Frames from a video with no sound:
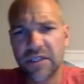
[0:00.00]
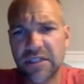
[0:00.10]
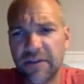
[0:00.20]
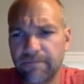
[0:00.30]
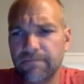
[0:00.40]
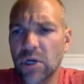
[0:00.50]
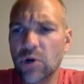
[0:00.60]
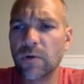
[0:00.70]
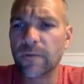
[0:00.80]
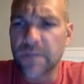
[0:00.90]
stuff
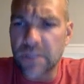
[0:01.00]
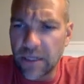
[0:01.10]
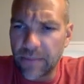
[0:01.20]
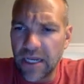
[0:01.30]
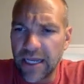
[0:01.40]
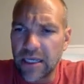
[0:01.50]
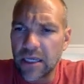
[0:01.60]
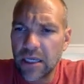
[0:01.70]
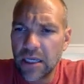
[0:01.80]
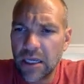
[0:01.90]
moves. And I'd be like,
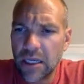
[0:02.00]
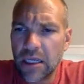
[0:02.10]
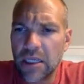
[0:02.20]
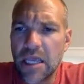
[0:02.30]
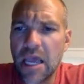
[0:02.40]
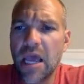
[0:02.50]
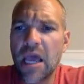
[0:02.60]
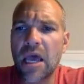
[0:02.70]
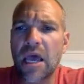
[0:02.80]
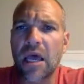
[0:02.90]

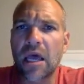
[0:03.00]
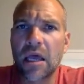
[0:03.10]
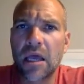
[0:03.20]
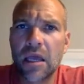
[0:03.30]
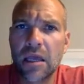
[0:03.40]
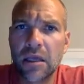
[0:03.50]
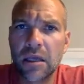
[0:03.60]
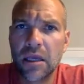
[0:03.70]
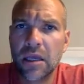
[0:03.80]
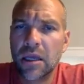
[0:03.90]
yeah.
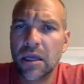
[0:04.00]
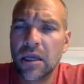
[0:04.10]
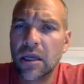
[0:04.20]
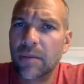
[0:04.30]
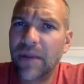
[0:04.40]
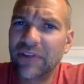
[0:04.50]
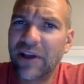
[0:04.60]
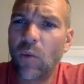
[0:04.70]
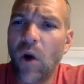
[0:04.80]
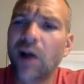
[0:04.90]
About
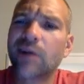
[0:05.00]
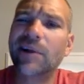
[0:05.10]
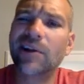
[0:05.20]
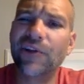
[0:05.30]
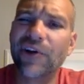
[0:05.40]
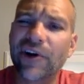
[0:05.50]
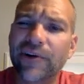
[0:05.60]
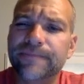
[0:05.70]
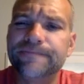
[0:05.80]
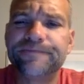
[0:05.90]
that watermelon though,